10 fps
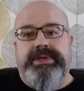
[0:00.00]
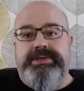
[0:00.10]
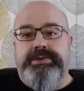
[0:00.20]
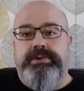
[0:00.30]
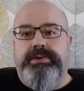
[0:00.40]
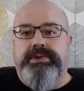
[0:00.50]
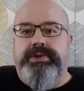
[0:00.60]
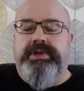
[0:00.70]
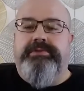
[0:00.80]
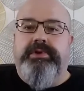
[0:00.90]
it's sold
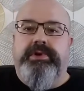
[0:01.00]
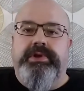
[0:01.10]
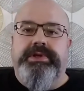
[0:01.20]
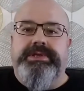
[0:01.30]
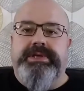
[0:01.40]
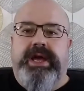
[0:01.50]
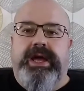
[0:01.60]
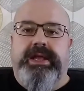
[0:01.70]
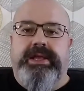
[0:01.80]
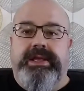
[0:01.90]
under different colours
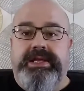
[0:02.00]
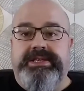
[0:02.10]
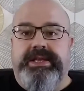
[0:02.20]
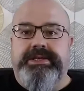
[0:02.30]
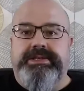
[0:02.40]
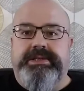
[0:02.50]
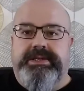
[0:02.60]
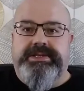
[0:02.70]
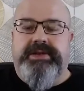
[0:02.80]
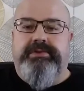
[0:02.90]
and listings
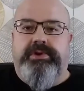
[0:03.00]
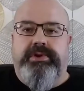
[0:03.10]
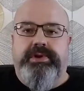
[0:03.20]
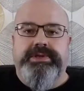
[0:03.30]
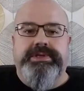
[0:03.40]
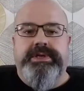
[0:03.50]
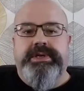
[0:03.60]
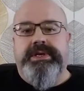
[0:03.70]
as different colours.